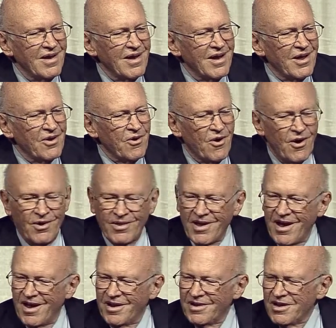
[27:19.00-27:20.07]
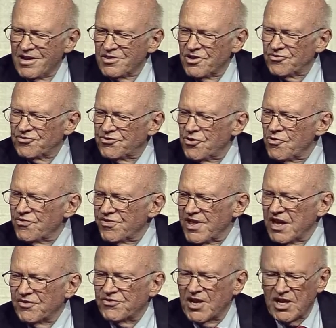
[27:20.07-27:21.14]
and all. And there's two
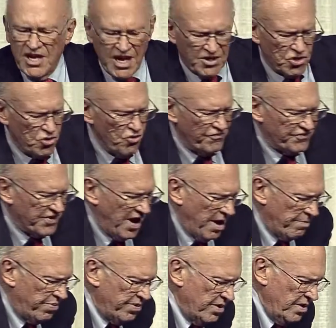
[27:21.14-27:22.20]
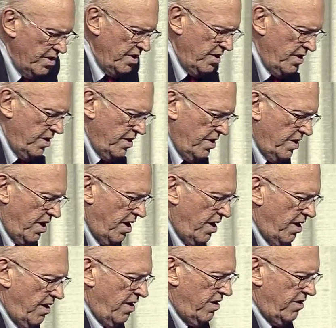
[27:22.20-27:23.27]
things that get goofed up
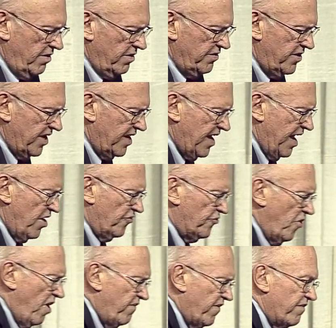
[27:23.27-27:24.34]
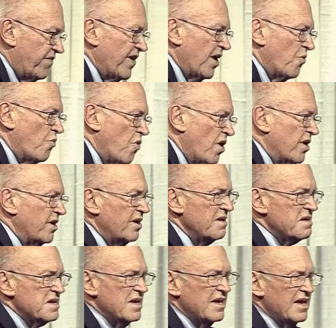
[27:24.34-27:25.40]
that get us off of thing. One
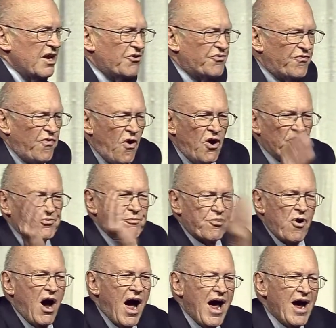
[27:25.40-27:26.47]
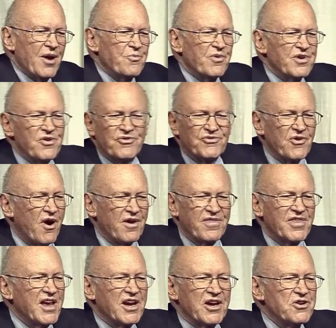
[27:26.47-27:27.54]
is false pride, when you start
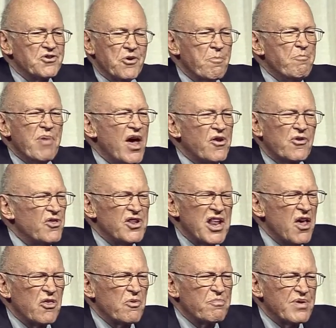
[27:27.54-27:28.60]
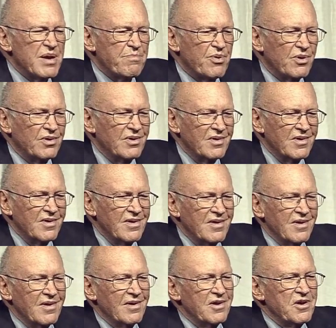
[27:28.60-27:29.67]
thinking you're better than other people,
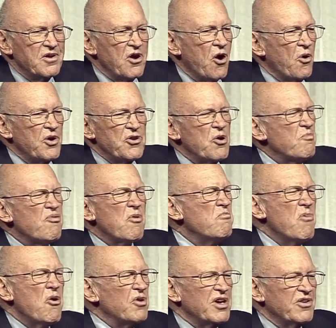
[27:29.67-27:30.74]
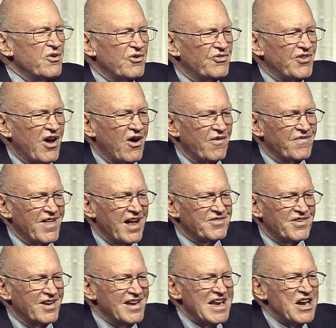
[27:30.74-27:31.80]
and you're promoting yourself. That's
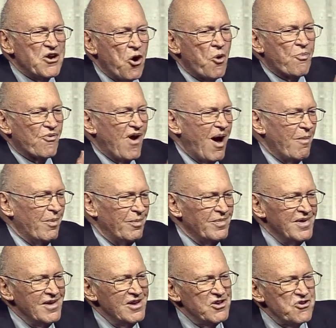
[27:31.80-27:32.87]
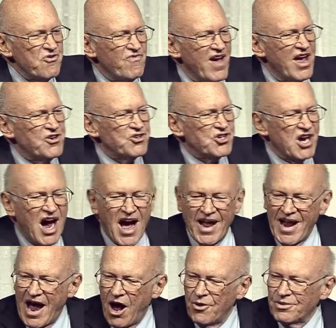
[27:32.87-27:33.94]
an ego problem. You've edged God
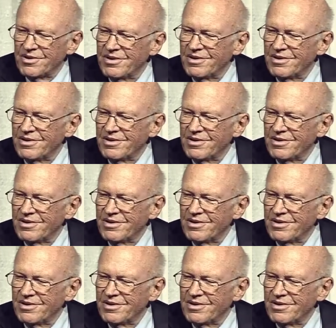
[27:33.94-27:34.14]
out.